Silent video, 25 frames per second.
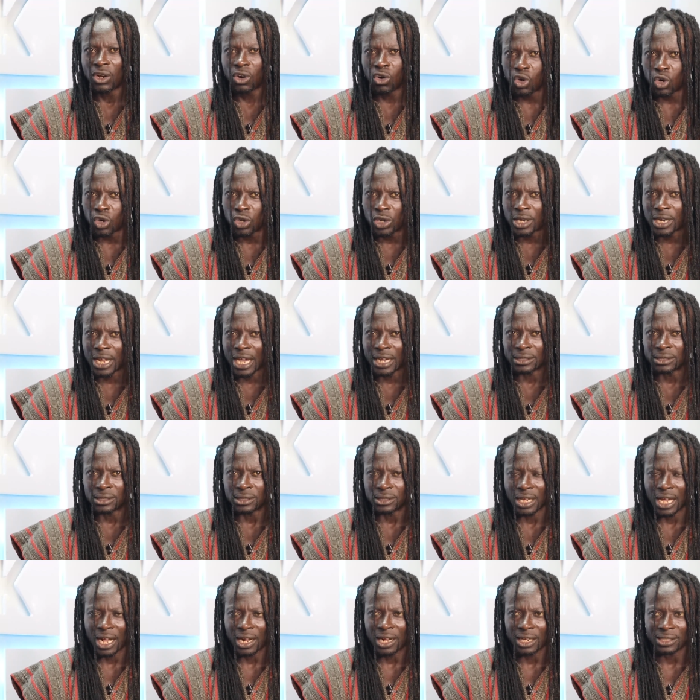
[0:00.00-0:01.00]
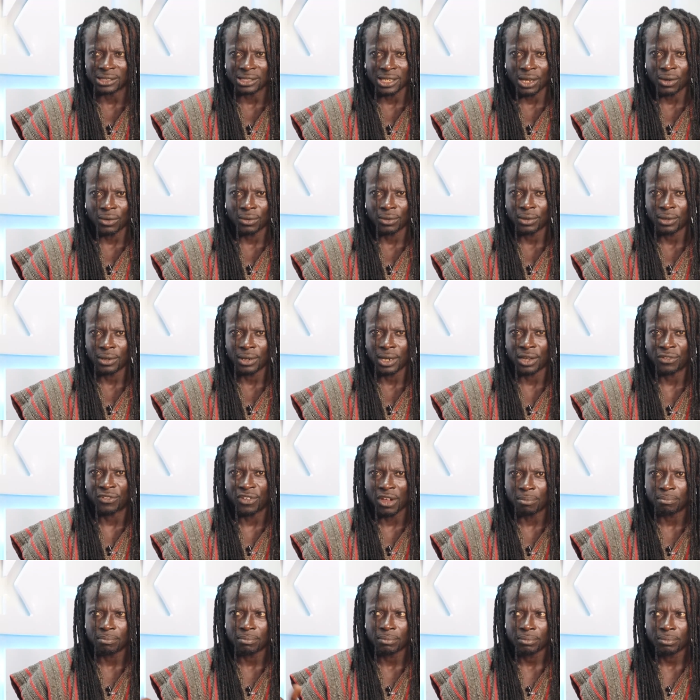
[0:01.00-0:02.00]
good night sakasa no
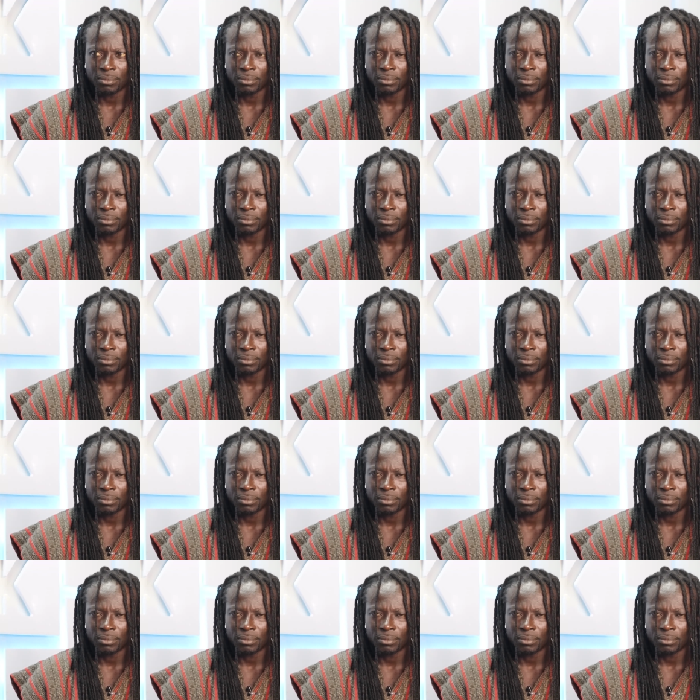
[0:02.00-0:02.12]
etwem